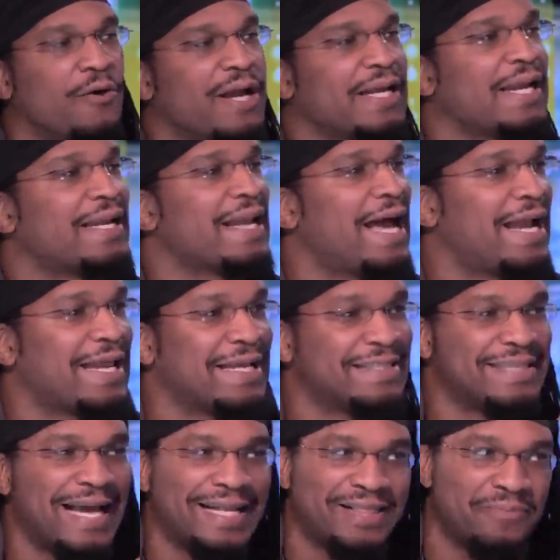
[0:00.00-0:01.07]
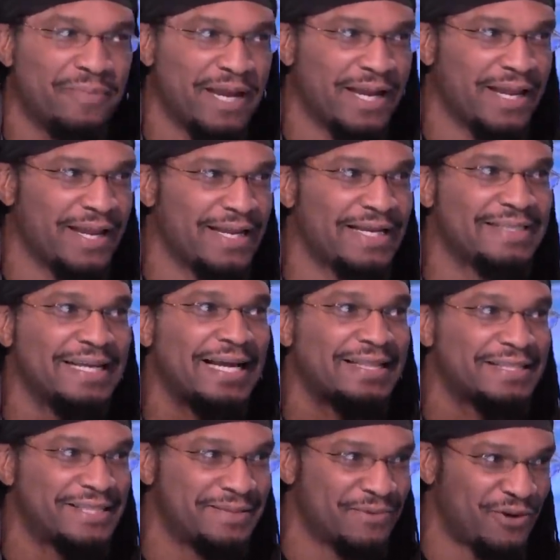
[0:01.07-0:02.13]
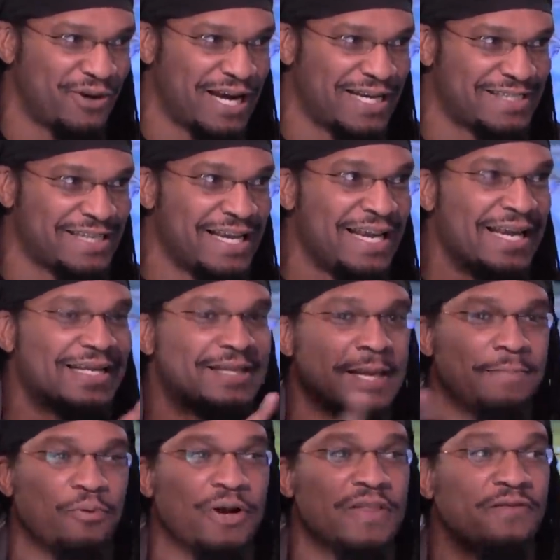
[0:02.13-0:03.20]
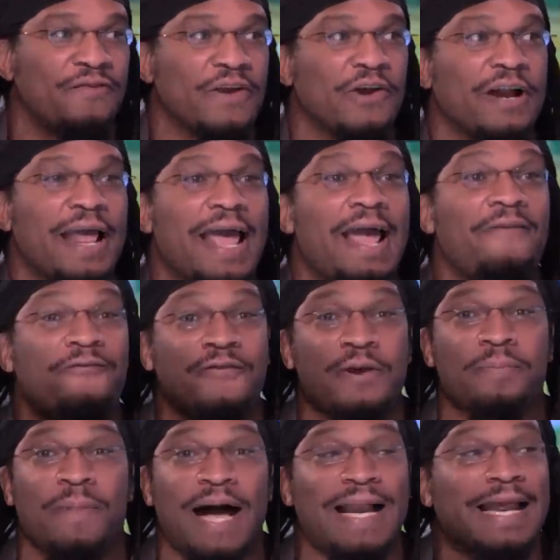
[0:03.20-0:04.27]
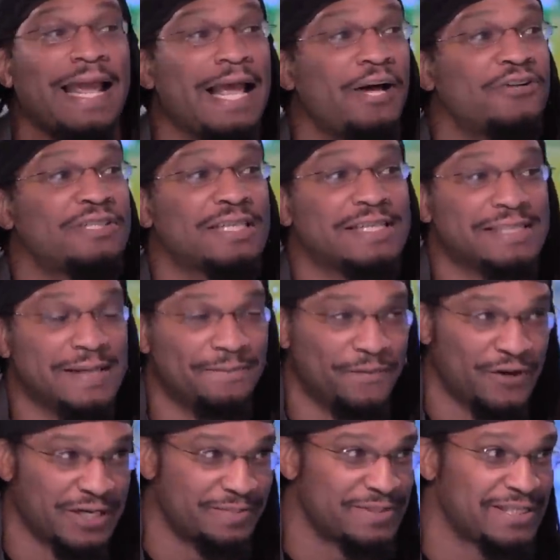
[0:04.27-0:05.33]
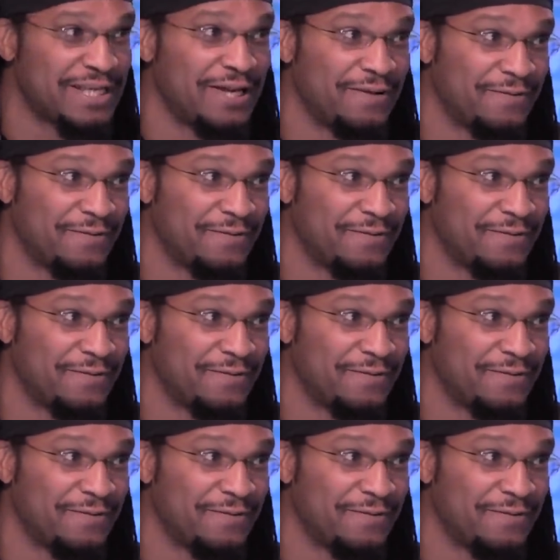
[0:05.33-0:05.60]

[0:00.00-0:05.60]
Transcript: No, he did not. He attacked the media. He attacked the Democrats. He pointed the finger at everybody else except for himself.